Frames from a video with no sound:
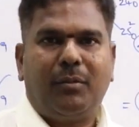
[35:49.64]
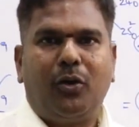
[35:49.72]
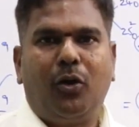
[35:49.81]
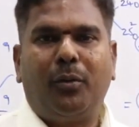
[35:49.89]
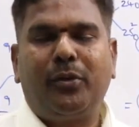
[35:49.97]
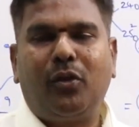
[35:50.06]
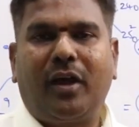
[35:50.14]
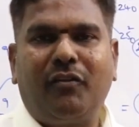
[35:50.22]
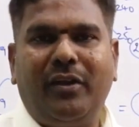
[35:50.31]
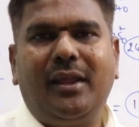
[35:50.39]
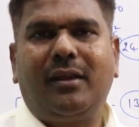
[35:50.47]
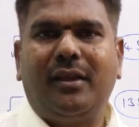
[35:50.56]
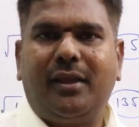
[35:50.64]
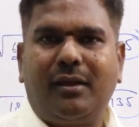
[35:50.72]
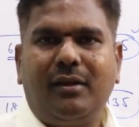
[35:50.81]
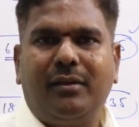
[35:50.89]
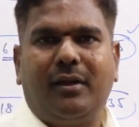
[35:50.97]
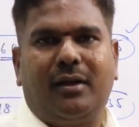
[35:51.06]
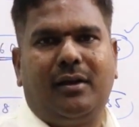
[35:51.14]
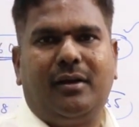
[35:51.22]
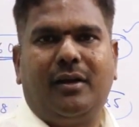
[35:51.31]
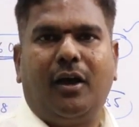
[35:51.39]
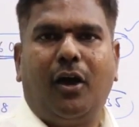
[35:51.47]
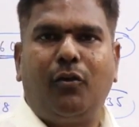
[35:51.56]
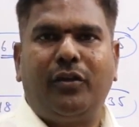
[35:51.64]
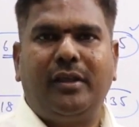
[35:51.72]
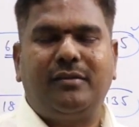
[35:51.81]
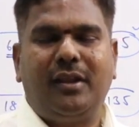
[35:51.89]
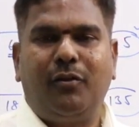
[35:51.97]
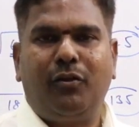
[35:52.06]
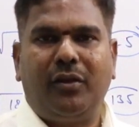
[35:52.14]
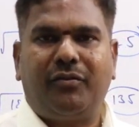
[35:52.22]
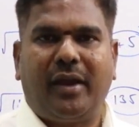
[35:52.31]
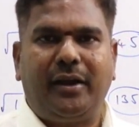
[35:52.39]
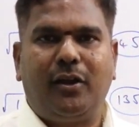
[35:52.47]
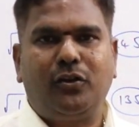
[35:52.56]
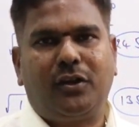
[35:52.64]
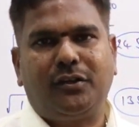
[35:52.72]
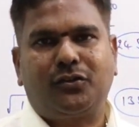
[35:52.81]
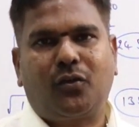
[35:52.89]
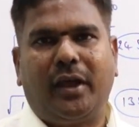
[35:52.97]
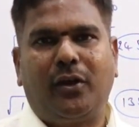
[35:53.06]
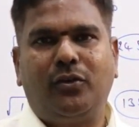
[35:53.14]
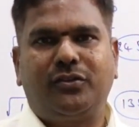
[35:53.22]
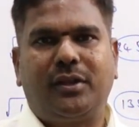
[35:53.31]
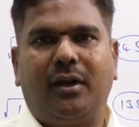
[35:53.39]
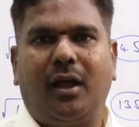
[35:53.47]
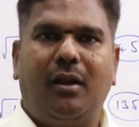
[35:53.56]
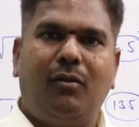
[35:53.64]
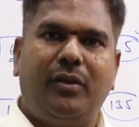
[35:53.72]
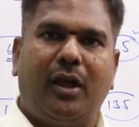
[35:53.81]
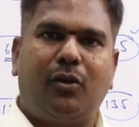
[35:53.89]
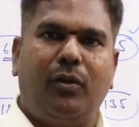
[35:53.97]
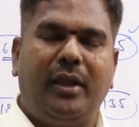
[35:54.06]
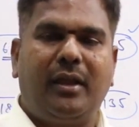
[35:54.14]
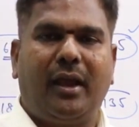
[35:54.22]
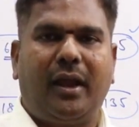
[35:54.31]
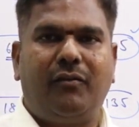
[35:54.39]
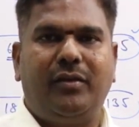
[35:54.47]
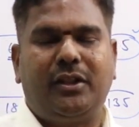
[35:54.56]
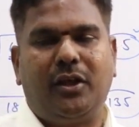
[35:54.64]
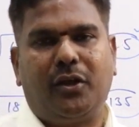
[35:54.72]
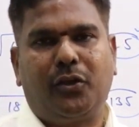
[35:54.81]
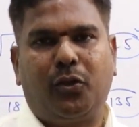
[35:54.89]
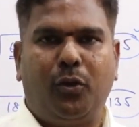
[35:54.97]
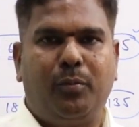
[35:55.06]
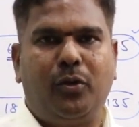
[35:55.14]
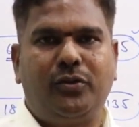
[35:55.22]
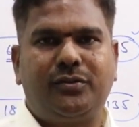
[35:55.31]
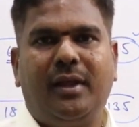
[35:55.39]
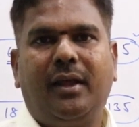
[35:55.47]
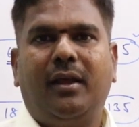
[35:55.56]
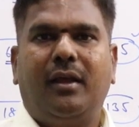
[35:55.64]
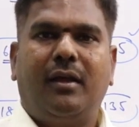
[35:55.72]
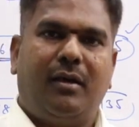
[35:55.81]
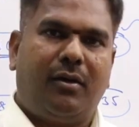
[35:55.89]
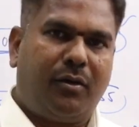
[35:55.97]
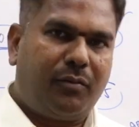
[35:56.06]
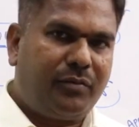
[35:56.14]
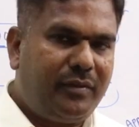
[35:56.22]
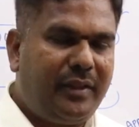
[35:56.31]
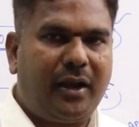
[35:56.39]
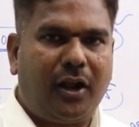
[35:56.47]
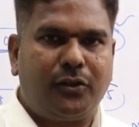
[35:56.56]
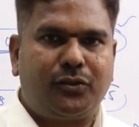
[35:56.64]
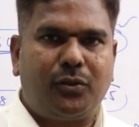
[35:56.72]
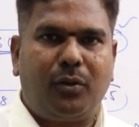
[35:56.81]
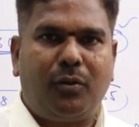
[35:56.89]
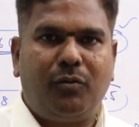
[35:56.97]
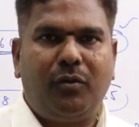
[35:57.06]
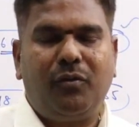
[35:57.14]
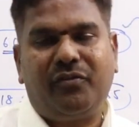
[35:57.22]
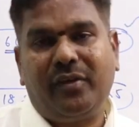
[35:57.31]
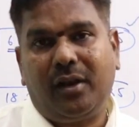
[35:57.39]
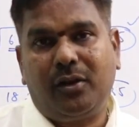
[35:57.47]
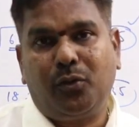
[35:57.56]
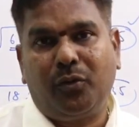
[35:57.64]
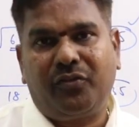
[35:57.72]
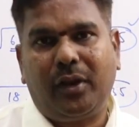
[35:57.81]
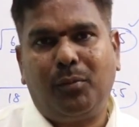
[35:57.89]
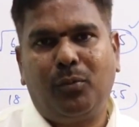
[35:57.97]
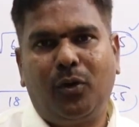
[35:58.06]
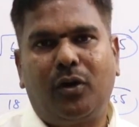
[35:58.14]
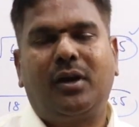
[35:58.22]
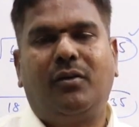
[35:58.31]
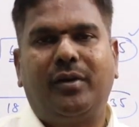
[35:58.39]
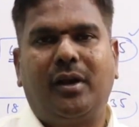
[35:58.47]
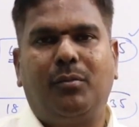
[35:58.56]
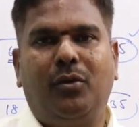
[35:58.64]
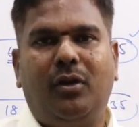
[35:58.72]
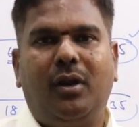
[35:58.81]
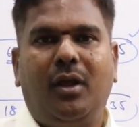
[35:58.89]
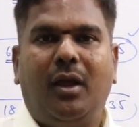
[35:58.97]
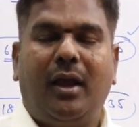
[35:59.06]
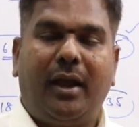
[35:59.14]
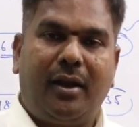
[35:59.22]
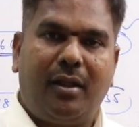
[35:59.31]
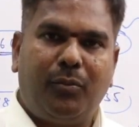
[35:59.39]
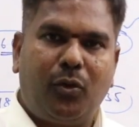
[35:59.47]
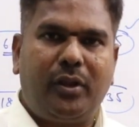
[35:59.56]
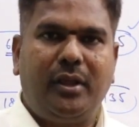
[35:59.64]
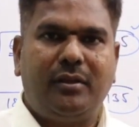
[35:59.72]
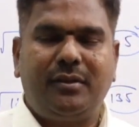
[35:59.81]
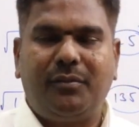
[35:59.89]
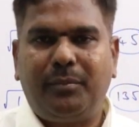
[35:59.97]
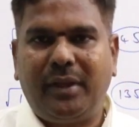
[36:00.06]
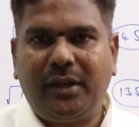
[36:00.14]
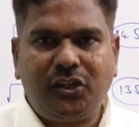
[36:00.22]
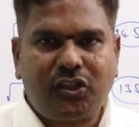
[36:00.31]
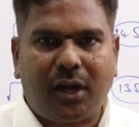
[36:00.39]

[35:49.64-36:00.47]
I hope you are very clear and how easily we find out square roots and all. We are going ahead with cube roots. There also you feel more comfortable and more easy. Many